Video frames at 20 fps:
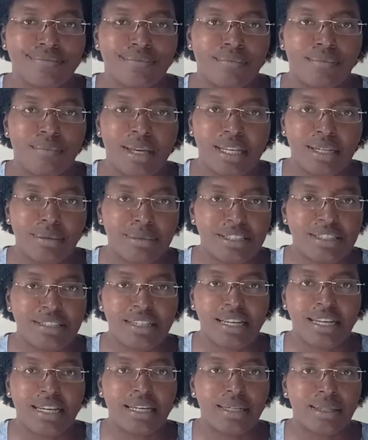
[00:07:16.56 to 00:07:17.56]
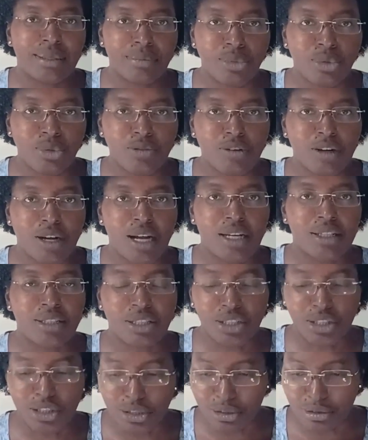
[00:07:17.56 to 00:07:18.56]
Make a mistake, move on,
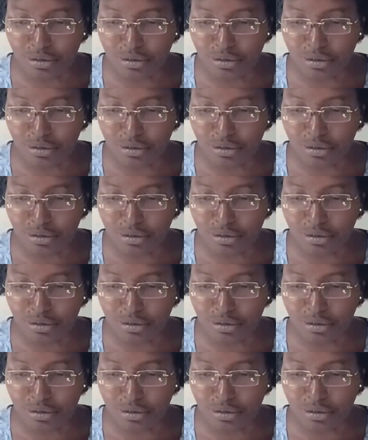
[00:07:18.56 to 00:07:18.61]
learn